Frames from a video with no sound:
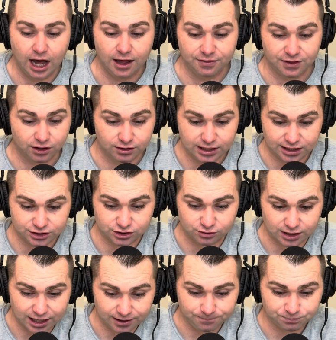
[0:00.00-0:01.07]
there
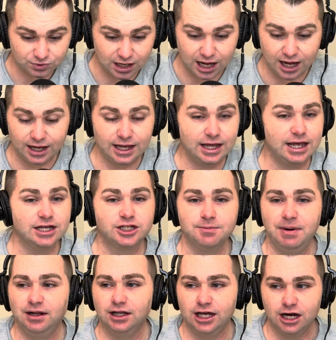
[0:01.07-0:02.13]
yesterday.
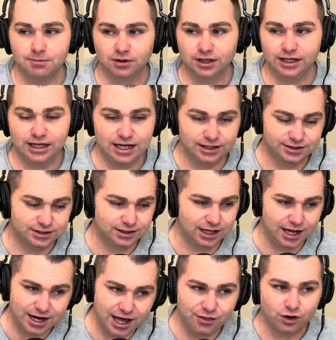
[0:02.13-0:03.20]
Isabella Emmerling hits
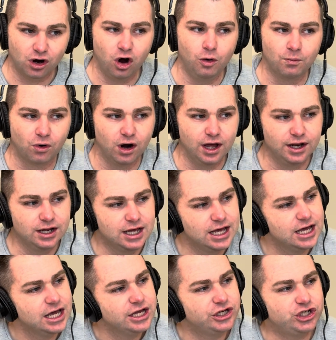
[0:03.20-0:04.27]
another home run.
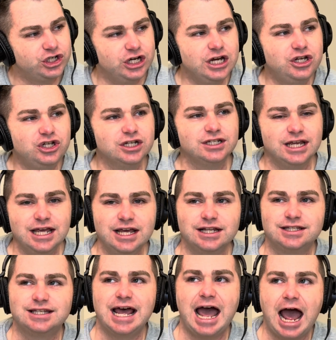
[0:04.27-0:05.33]
She just
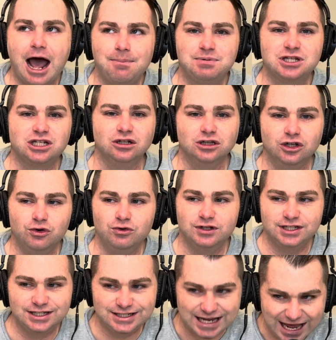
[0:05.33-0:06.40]
hits absolute
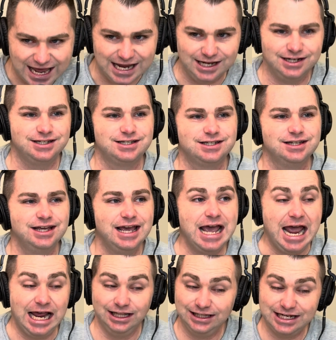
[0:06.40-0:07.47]
tanks.
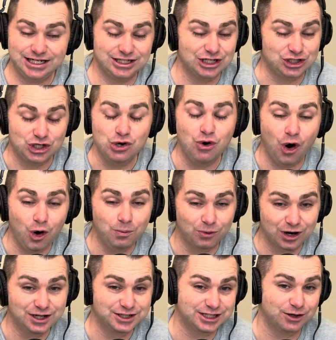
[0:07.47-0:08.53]
At least the 2 home
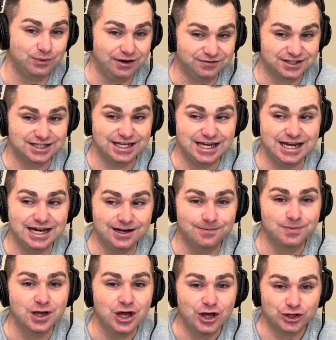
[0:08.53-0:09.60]
runs that we've seen
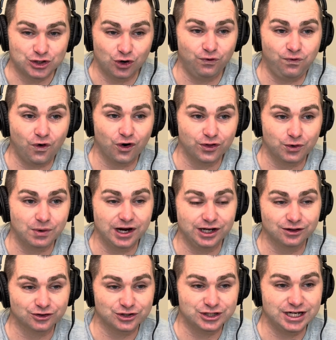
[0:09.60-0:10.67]
so far in the
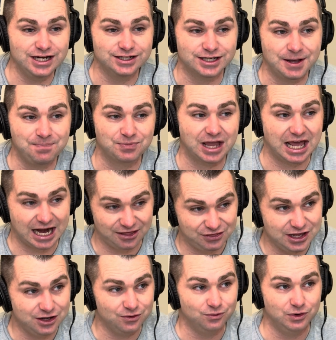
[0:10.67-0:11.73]
regular season. And I
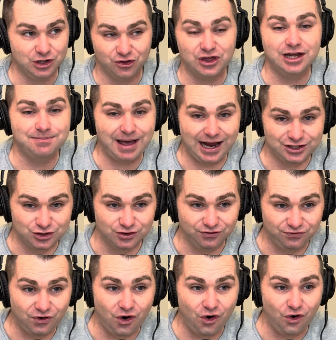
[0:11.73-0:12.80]
think when you think back to the
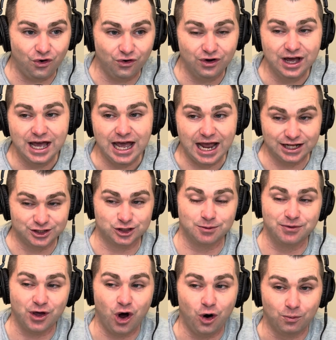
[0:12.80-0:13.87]
fall and some
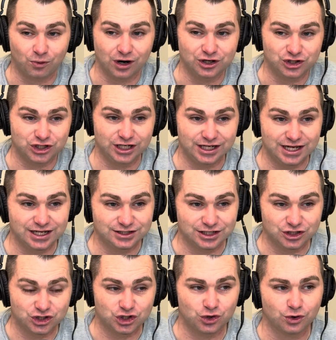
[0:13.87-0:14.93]
of the home runs she hits,
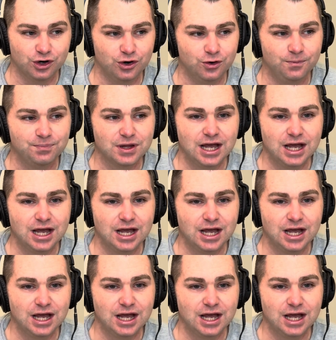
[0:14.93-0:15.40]
it's true.